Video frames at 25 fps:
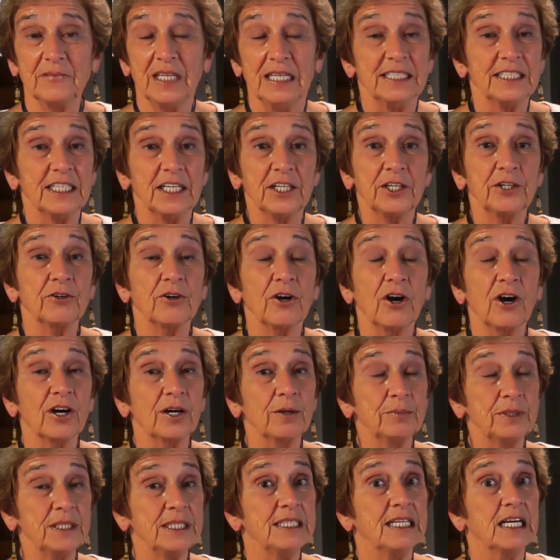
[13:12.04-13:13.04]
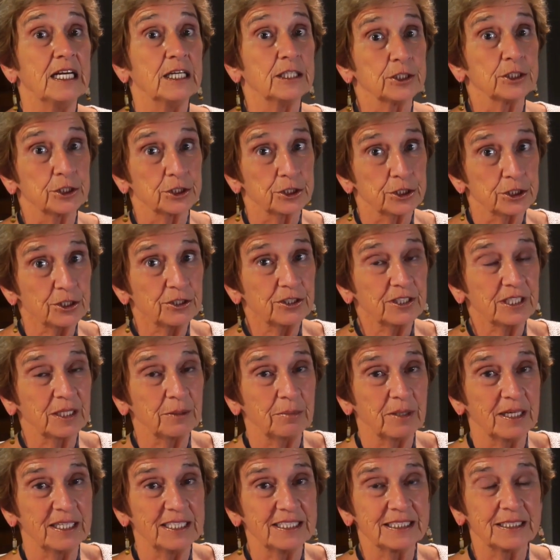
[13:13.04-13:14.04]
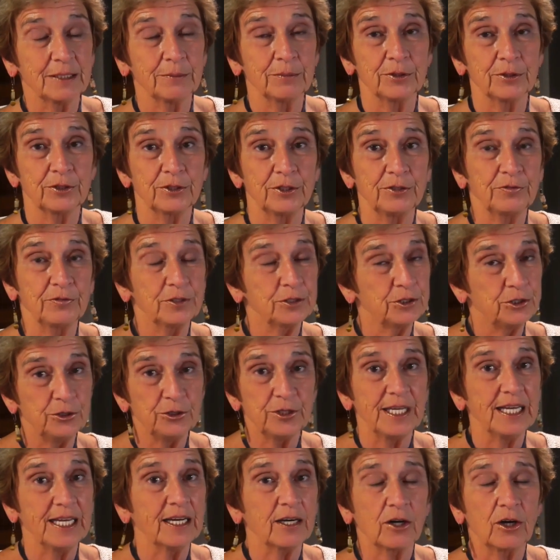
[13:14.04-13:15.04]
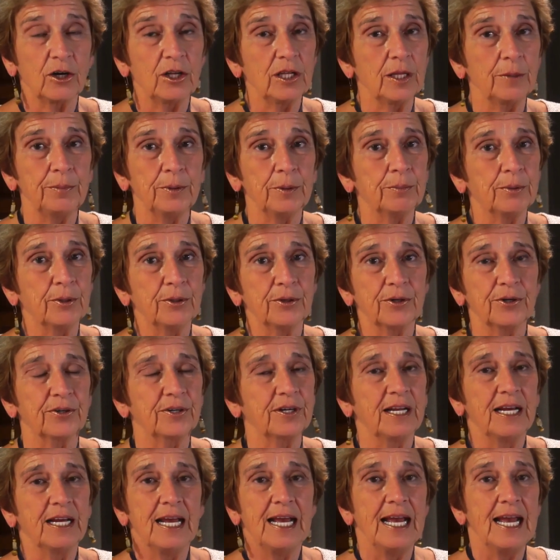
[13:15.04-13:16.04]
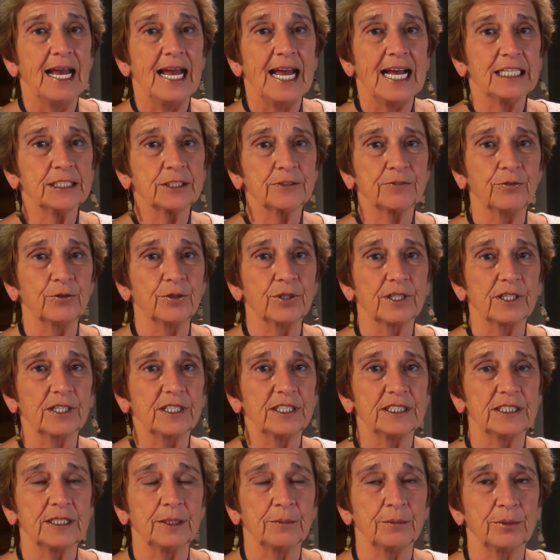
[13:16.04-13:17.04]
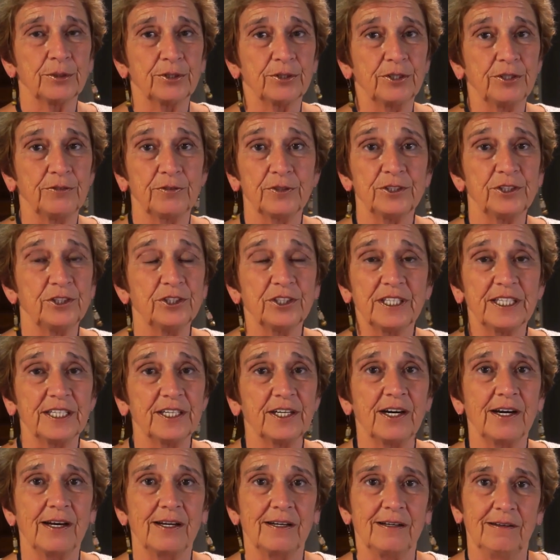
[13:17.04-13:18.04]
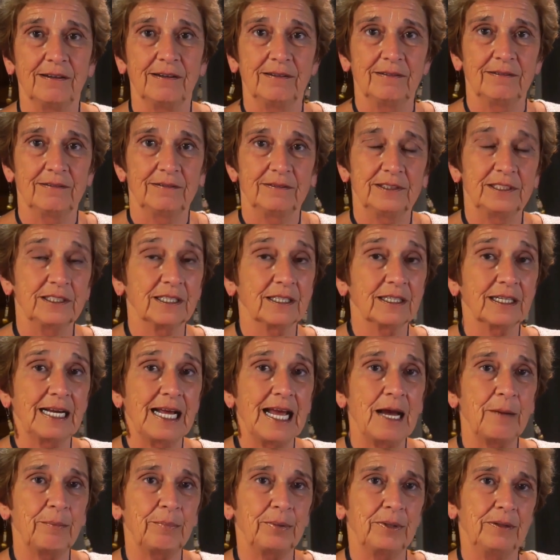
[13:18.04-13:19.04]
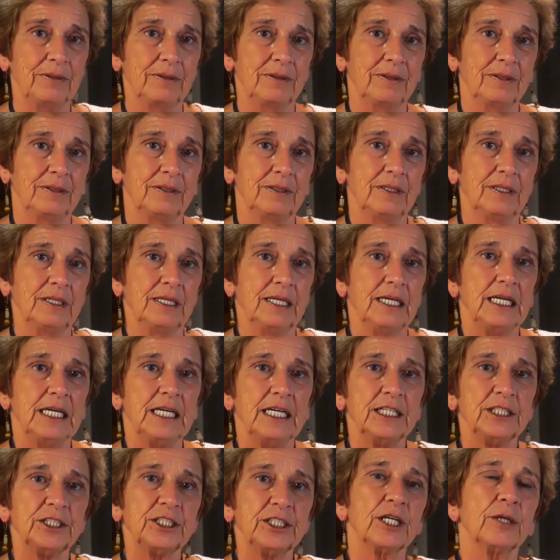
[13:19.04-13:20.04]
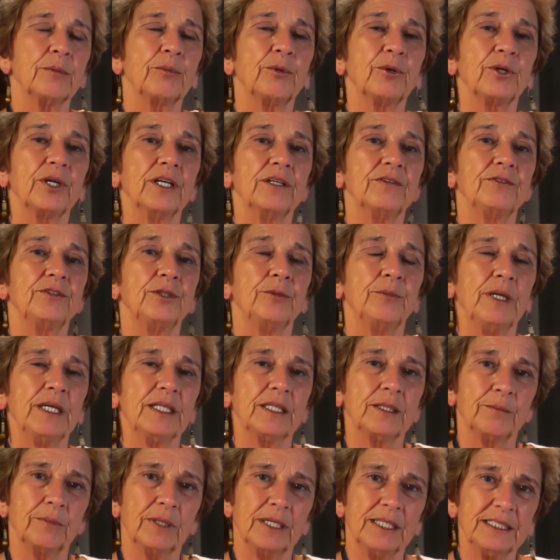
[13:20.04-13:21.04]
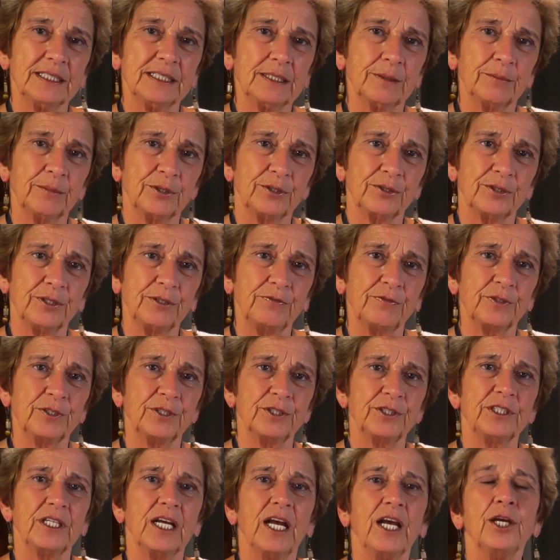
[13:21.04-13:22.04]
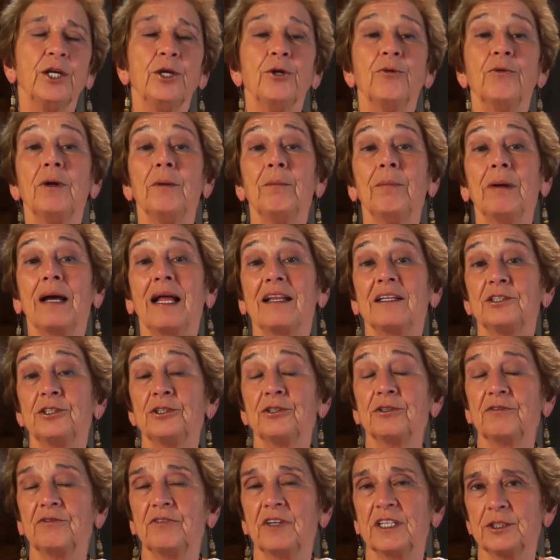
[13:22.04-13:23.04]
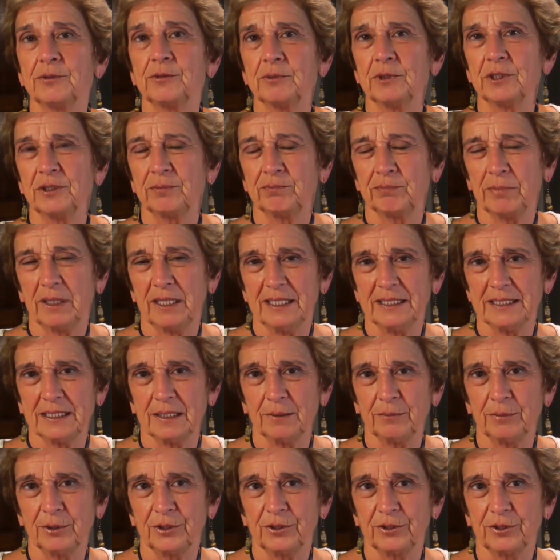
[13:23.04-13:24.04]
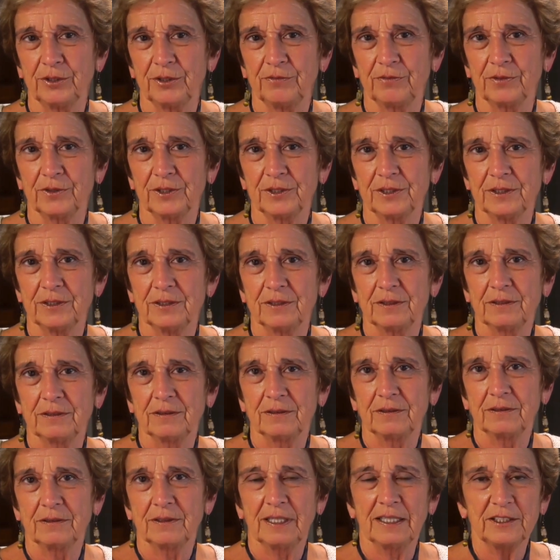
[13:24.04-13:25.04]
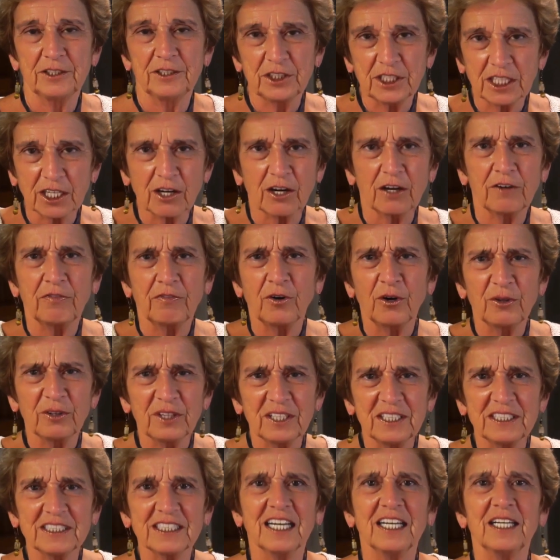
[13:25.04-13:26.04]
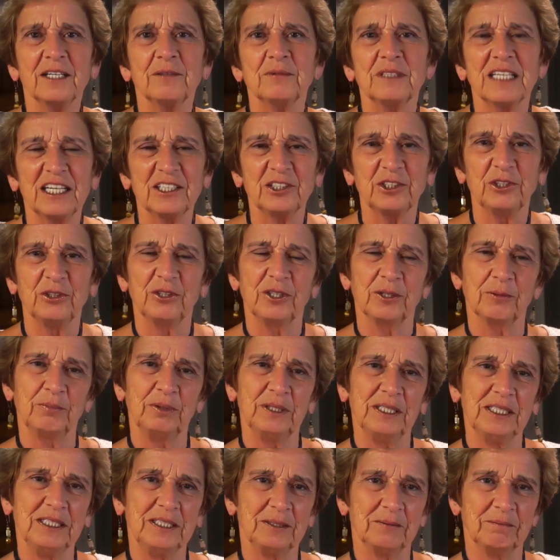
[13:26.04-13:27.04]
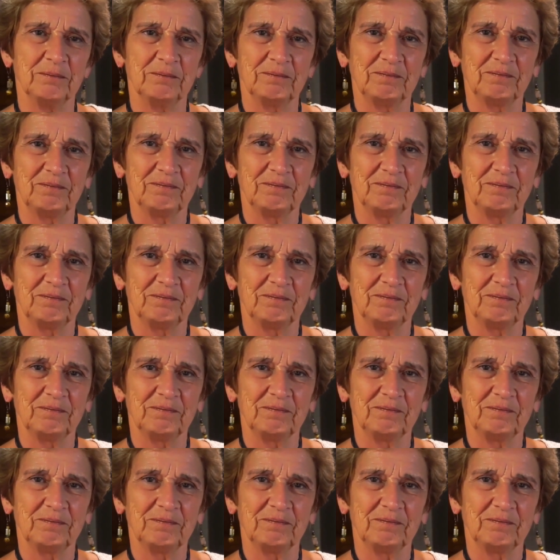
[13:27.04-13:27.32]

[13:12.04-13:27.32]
Take your RMD certainly by December 31st. You can't call up your broker and ask for it on December 31st. You cannot. It's not going to happen. Charitable gifts, you make them by December 31st. You rebalance your investments by December 31st. And check off all these items as you complete them.